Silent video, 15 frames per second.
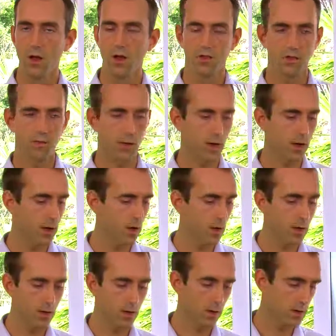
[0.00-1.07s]
So if we get
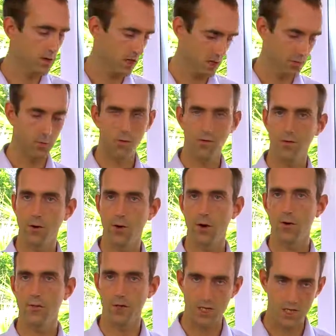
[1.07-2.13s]
a
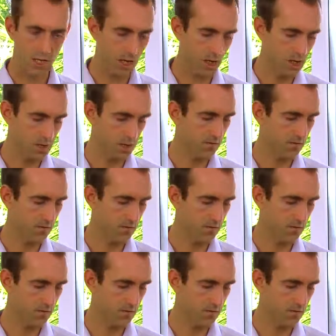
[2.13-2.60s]
6.5, a 6,